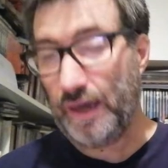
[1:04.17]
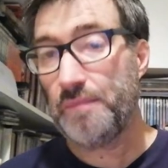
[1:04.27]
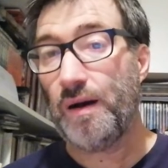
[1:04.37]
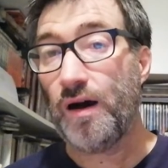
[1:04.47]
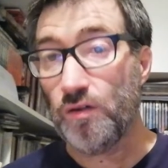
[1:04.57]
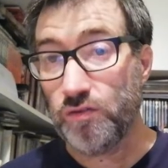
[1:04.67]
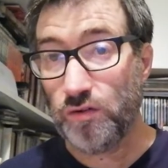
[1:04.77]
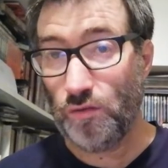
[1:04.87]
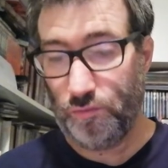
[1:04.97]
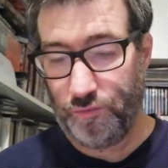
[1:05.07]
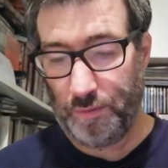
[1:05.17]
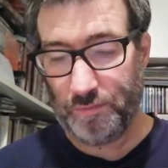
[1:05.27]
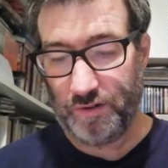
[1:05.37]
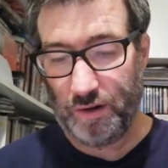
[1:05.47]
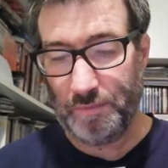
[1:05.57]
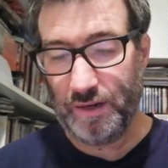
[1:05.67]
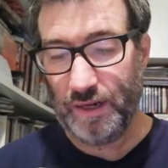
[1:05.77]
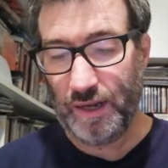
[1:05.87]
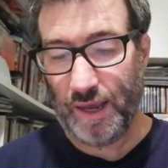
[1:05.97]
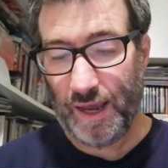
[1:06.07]
came also from
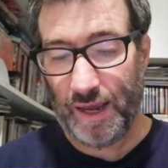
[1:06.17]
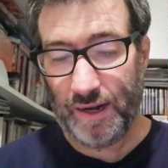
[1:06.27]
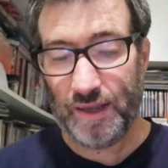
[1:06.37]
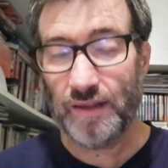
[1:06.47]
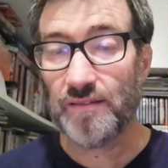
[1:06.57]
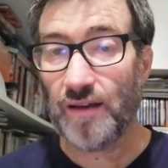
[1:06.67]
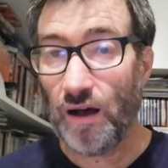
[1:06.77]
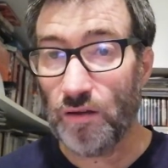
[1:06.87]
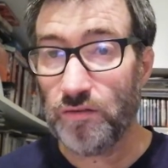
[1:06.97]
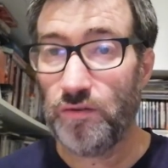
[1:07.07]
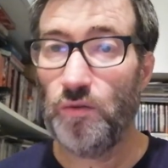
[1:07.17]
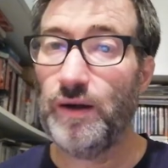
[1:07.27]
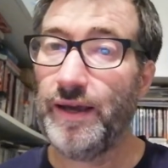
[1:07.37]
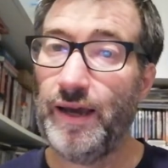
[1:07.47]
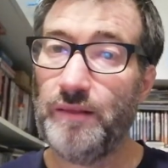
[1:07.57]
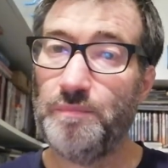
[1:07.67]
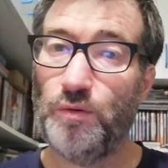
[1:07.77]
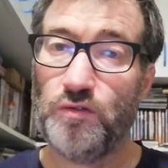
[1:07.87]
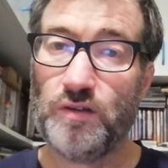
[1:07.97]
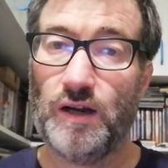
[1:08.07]
Germany and it's also a cat
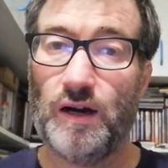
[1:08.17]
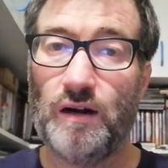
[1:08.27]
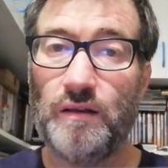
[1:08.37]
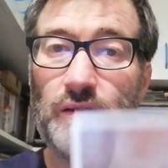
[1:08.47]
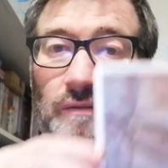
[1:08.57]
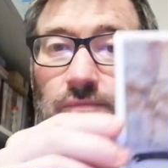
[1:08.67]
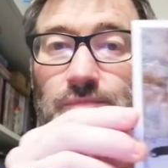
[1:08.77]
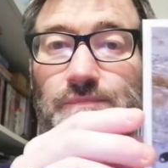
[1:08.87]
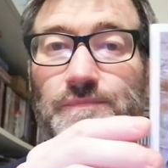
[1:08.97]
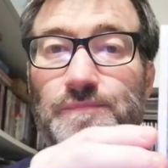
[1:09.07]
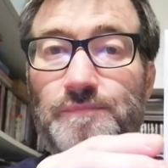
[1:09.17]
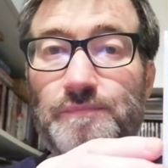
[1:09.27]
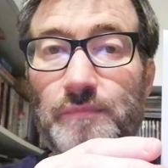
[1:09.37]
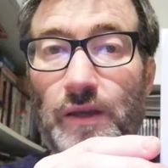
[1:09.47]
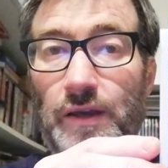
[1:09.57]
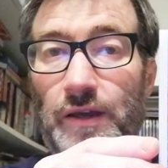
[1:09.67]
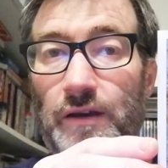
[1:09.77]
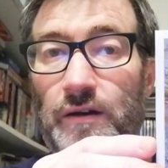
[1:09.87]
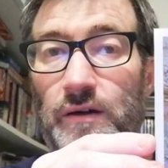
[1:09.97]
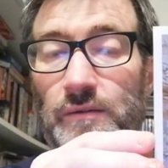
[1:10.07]
postcard
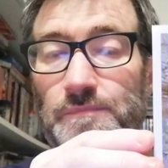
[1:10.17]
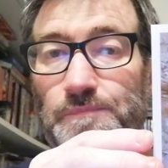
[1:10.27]
here